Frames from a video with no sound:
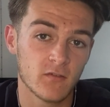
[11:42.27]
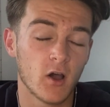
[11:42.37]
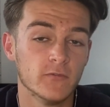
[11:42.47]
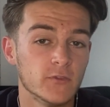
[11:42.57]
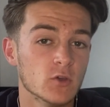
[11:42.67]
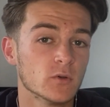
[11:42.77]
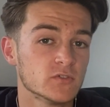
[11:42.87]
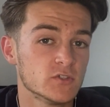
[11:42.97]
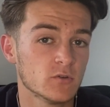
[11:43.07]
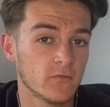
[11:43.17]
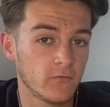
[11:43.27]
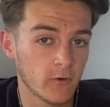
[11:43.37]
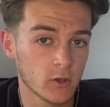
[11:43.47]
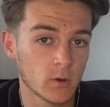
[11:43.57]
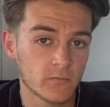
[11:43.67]
I do want to do a
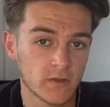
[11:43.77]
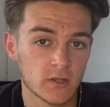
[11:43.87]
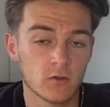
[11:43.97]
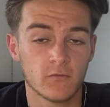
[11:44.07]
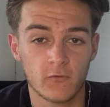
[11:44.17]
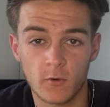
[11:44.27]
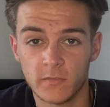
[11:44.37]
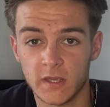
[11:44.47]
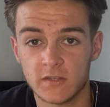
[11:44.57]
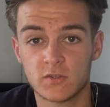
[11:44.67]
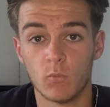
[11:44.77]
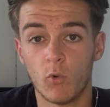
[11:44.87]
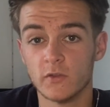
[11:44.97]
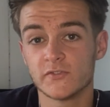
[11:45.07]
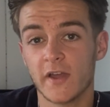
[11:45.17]
follow-up video from this
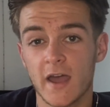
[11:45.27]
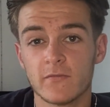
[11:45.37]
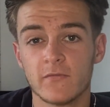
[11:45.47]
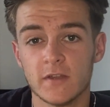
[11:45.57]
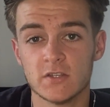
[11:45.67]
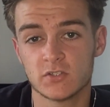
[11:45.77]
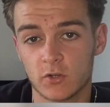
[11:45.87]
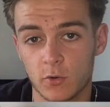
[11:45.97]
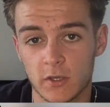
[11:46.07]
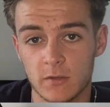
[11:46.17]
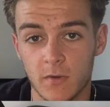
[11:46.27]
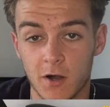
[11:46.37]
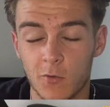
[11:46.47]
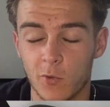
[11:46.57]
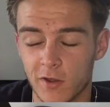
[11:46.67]
once I have finished the Quickie
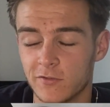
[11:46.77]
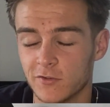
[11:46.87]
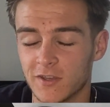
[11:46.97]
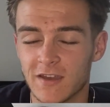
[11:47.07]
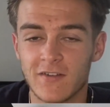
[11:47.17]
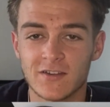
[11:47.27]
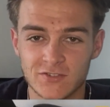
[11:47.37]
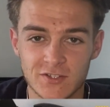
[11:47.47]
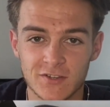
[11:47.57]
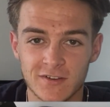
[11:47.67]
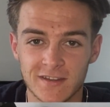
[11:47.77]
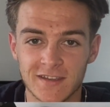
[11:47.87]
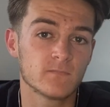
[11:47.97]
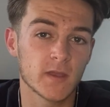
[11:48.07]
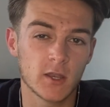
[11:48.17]
Mart, when I do get around to doing
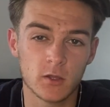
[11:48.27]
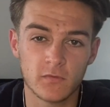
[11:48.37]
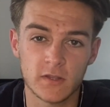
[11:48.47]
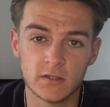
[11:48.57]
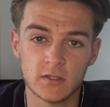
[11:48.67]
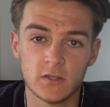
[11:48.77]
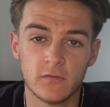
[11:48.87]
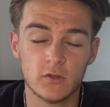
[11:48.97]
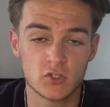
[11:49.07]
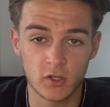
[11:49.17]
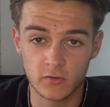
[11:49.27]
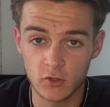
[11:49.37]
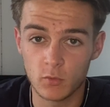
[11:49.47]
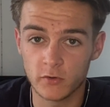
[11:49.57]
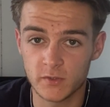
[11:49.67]
it. And hopefully in the near future I
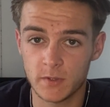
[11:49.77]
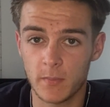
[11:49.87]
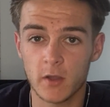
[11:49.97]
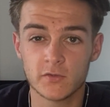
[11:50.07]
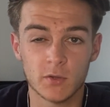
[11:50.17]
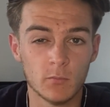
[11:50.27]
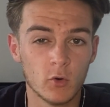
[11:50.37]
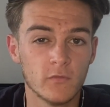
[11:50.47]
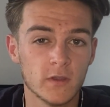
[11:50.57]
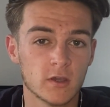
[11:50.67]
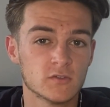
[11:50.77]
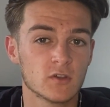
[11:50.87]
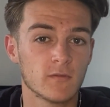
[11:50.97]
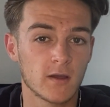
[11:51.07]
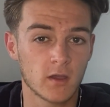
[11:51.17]
do want to be posting more
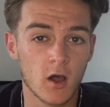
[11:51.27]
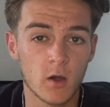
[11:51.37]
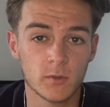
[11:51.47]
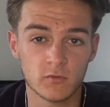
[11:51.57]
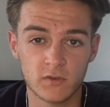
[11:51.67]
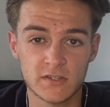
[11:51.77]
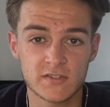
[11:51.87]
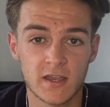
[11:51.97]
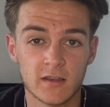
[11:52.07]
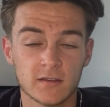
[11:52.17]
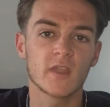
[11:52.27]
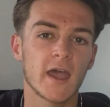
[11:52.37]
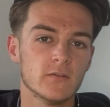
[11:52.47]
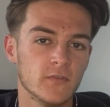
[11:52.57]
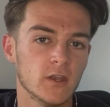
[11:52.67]
videos around car boot reselling
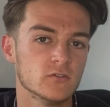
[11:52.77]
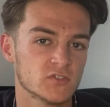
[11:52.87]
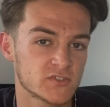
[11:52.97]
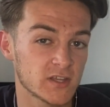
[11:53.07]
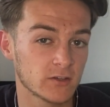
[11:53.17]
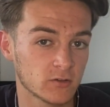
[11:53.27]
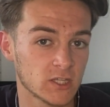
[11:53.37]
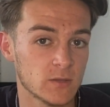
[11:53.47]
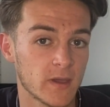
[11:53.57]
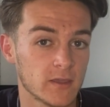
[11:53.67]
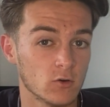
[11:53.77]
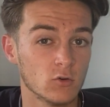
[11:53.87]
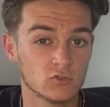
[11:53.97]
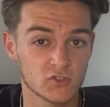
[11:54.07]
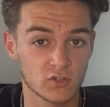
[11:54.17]
and videos just selling on eBay
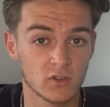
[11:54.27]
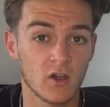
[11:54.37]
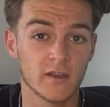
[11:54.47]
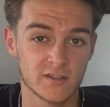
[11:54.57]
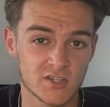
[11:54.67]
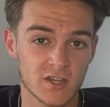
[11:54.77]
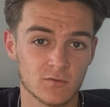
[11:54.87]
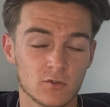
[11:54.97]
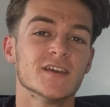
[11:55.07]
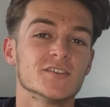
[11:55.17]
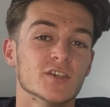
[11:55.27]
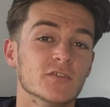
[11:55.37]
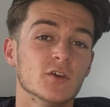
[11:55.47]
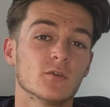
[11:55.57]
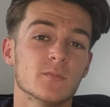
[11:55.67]
or just online in general. So if
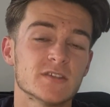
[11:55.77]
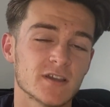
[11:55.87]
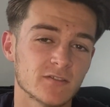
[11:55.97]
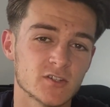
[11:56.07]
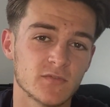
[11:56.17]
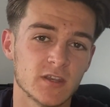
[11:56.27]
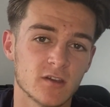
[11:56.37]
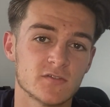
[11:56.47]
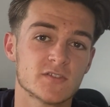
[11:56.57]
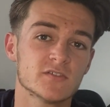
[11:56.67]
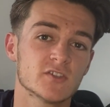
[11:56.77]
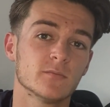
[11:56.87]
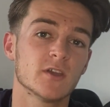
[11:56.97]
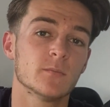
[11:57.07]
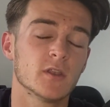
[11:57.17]
you don't want to miss out on those videos,
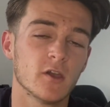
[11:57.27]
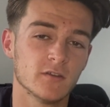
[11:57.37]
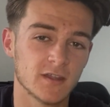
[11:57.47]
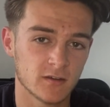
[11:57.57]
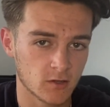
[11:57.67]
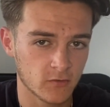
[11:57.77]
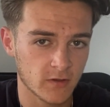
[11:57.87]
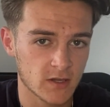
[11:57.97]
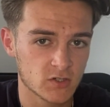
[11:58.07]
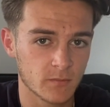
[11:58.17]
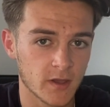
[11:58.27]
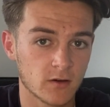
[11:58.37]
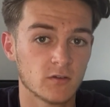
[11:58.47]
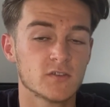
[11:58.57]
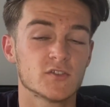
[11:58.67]
sub down below and hit the notification
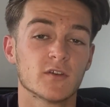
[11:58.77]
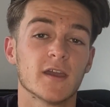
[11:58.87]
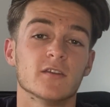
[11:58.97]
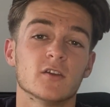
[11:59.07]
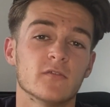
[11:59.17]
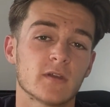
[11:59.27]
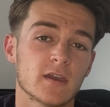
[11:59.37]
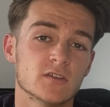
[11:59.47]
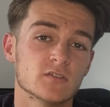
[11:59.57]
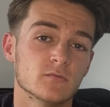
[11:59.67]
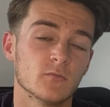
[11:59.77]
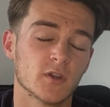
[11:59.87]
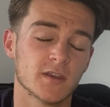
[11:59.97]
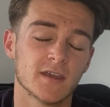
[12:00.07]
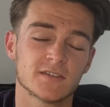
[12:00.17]
bell so you'll get a notification when
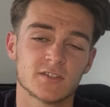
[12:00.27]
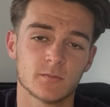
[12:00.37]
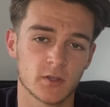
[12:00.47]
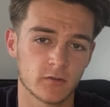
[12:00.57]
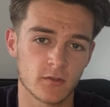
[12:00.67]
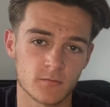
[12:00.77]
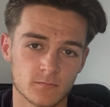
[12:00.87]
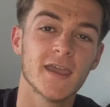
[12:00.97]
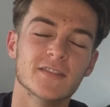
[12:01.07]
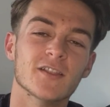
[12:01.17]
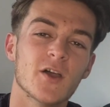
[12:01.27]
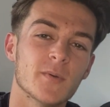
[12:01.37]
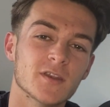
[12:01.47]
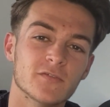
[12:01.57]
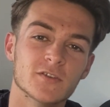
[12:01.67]
I next upload them. Hit the like
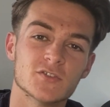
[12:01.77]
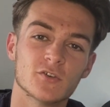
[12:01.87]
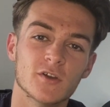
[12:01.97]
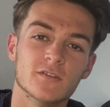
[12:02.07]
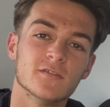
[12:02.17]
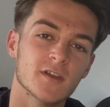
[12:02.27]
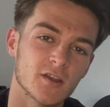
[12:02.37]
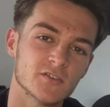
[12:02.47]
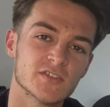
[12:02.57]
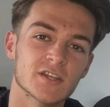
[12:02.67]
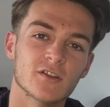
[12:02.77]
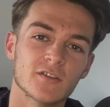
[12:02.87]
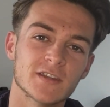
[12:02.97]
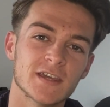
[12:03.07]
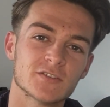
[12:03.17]
button if you enjoyed, and I'll see you lot
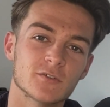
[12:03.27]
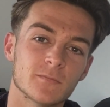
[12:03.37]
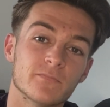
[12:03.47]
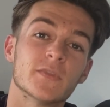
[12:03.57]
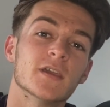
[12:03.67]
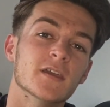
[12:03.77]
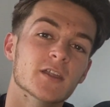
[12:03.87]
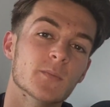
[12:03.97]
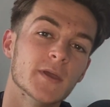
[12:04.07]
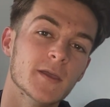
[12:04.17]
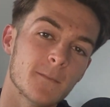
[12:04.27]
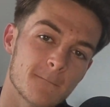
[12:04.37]
on the next one. In a bit.